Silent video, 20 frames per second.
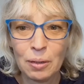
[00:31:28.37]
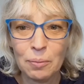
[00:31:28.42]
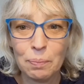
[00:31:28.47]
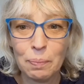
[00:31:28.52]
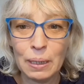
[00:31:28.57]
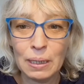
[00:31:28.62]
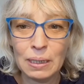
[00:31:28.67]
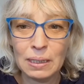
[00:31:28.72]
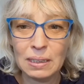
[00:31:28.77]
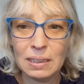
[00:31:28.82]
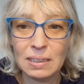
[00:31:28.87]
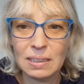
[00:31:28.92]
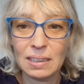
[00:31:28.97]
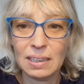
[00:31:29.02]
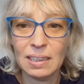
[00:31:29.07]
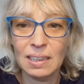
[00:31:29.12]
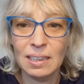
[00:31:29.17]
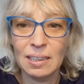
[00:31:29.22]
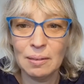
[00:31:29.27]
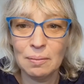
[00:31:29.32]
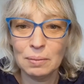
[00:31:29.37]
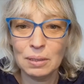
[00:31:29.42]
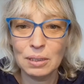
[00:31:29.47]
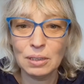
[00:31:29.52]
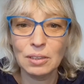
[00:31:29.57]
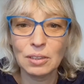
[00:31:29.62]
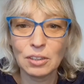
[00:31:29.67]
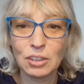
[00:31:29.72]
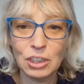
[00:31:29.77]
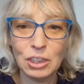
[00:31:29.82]
But
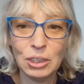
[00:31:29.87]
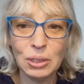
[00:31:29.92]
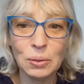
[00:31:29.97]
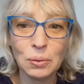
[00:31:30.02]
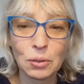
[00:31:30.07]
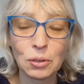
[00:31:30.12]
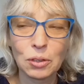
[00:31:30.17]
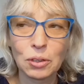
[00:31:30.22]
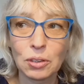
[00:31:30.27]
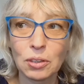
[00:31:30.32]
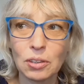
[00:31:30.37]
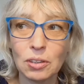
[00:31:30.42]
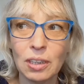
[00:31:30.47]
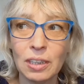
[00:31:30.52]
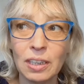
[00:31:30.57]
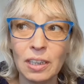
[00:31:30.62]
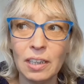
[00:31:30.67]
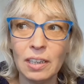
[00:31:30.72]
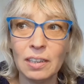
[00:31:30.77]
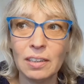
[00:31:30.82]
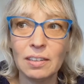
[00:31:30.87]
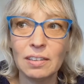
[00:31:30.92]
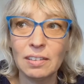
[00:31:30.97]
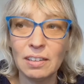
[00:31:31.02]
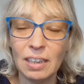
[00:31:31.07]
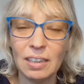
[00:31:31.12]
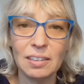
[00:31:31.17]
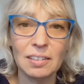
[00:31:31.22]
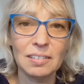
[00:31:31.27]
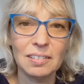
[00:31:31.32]
this is huge. And
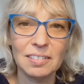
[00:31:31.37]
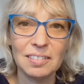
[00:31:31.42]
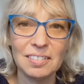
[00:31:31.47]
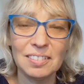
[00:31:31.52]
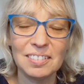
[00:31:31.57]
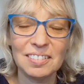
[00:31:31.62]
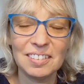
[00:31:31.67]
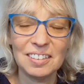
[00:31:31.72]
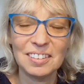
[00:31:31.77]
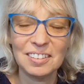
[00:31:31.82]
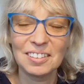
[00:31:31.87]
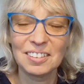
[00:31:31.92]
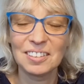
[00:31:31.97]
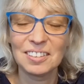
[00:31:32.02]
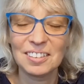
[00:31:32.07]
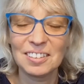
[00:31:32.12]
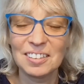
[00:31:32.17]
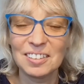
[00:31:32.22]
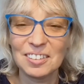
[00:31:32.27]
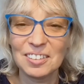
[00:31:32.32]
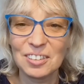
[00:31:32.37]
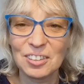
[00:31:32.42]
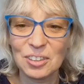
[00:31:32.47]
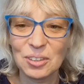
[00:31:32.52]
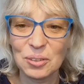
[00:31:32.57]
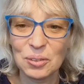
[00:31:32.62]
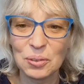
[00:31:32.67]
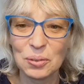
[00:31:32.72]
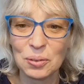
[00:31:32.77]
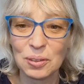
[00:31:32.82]
this is
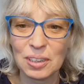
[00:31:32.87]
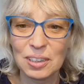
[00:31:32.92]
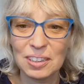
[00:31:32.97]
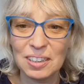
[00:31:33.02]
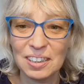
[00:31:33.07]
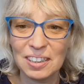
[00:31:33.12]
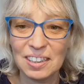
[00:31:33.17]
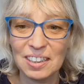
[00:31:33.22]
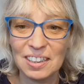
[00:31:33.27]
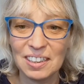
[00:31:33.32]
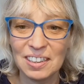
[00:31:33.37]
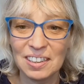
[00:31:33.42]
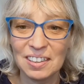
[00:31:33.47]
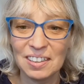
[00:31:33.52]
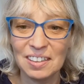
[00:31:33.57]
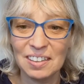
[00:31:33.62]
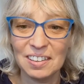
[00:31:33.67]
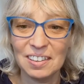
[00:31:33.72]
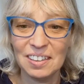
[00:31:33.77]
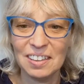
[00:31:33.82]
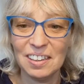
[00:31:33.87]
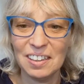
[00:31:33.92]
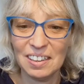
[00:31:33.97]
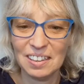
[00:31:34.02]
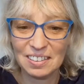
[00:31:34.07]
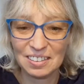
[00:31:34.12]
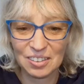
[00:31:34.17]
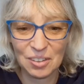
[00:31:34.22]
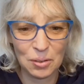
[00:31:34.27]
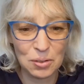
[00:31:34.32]
so cool that
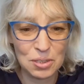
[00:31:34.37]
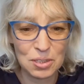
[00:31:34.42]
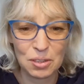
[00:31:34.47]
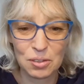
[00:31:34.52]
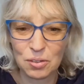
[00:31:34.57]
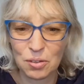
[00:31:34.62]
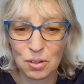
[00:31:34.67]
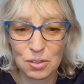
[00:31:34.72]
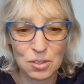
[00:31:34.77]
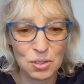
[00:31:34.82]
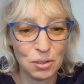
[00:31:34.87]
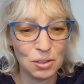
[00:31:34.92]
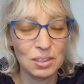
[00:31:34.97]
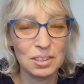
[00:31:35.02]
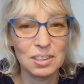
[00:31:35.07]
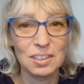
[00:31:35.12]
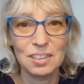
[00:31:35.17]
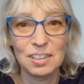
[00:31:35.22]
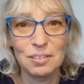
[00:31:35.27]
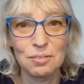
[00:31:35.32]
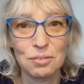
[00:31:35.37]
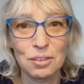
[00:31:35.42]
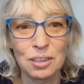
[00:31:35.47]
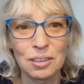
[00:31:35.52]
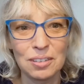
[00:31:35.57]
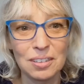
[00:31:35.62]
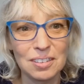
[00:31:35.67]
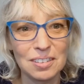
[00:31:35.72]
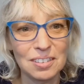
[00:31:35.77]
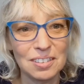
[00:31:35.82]
it goes across all the
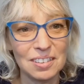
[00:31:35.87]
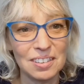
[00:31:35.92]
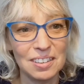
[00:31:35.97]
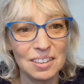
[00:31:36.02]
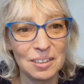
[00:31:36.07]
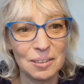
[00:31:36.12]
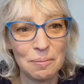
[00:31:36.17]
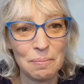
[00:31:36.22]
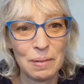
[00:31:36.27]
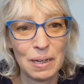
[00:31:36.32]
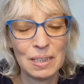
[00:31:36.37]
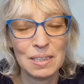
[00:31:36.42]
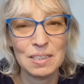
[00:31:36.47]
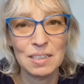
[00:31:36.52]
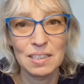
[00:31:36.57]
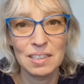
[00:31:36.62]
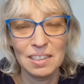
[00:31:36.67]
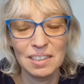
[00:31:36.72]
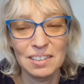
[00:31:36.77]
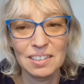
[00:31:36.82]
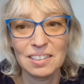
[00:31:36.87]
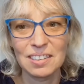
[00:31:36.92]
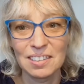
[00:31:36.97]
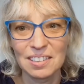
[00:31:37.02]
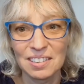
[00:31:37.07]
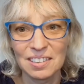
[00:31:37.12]
different entities.